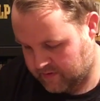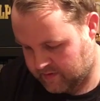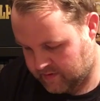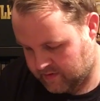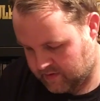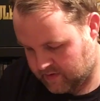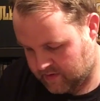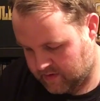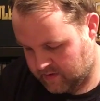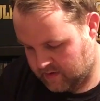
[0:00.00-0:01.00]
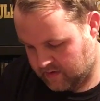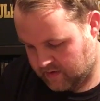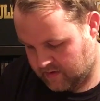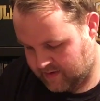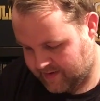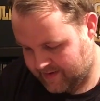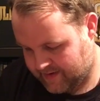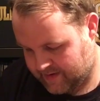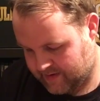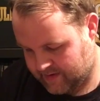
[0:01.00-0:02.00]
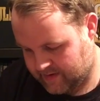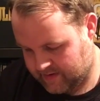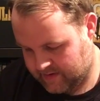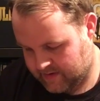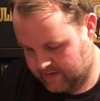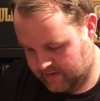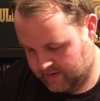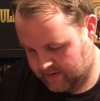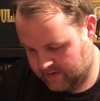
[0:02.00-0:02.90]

No one is speaking in this clip.